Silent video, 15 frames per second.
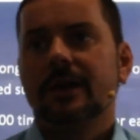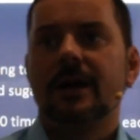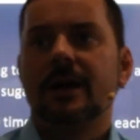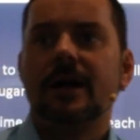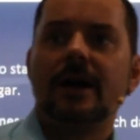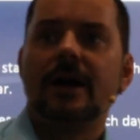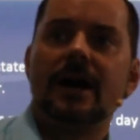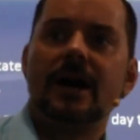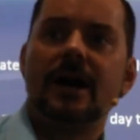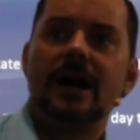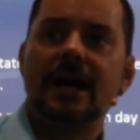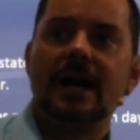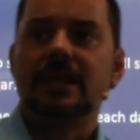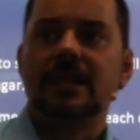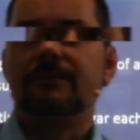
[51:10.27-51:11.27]
high
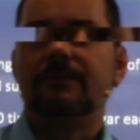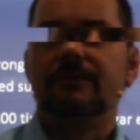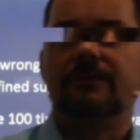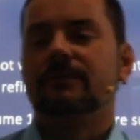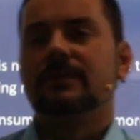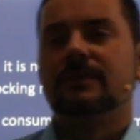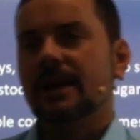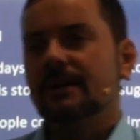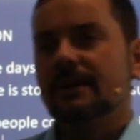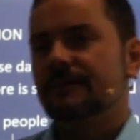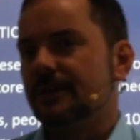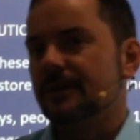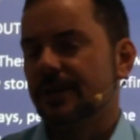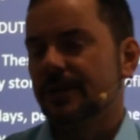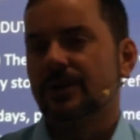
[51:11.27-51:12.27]
level of life. I
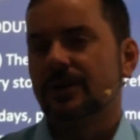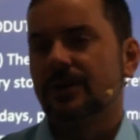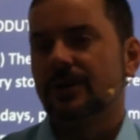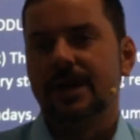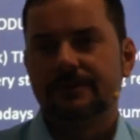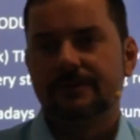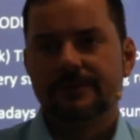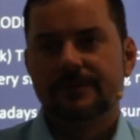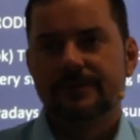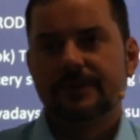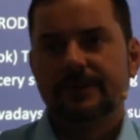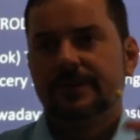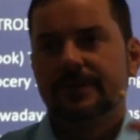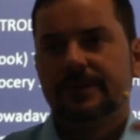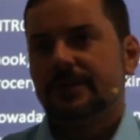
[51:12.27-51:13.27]
think you're kind of
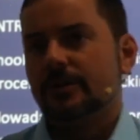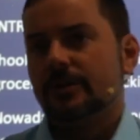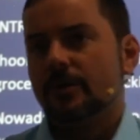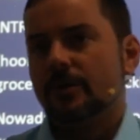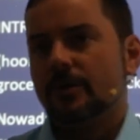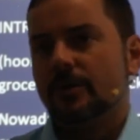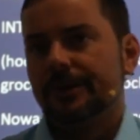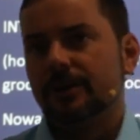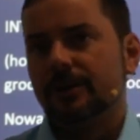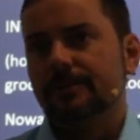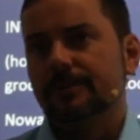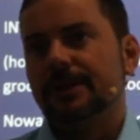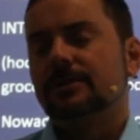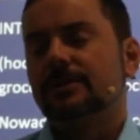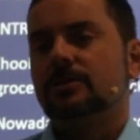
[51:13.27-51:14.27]
going a little
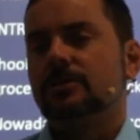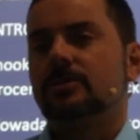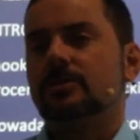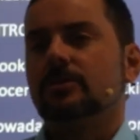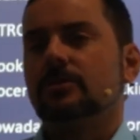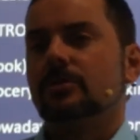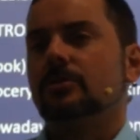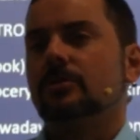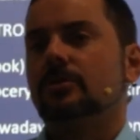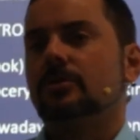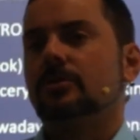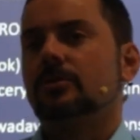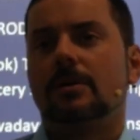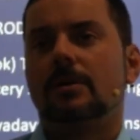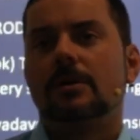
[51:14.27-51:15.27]
bit
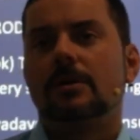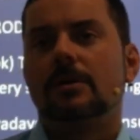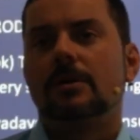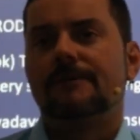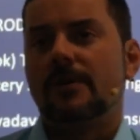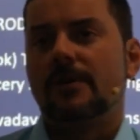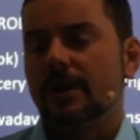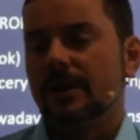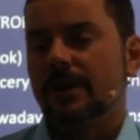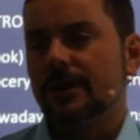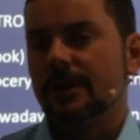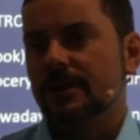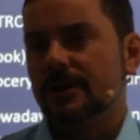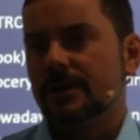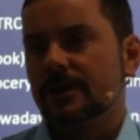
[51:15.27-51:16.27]
too far there,
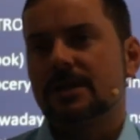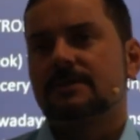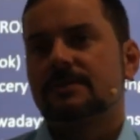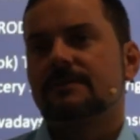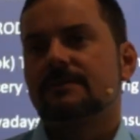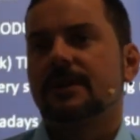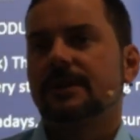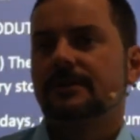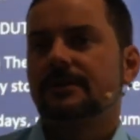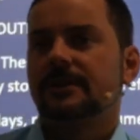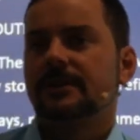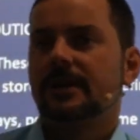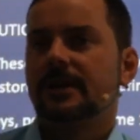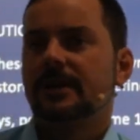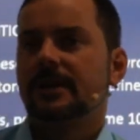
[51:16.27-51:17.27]
Satisfying
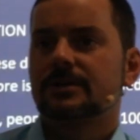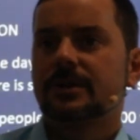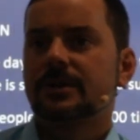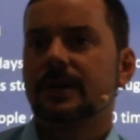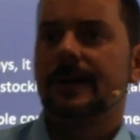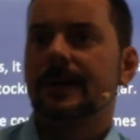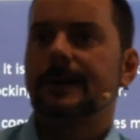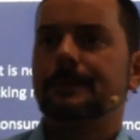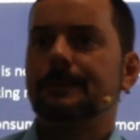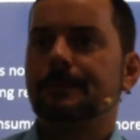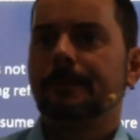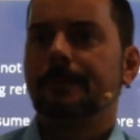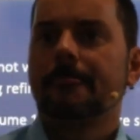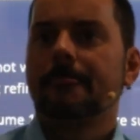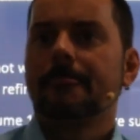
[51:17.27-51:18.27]
Times. Okay.
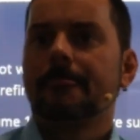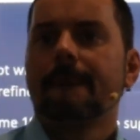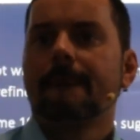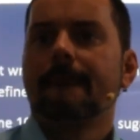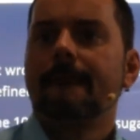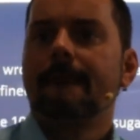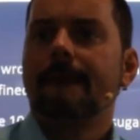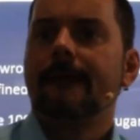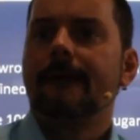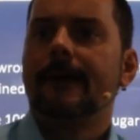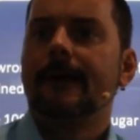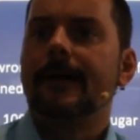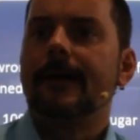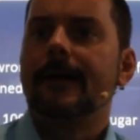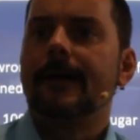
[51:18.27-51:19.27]

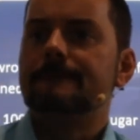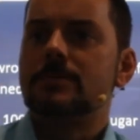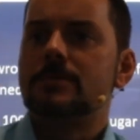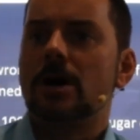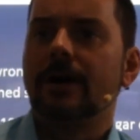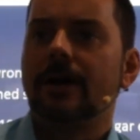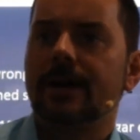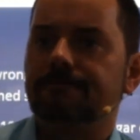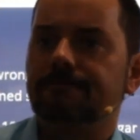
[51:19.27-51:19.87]
All right,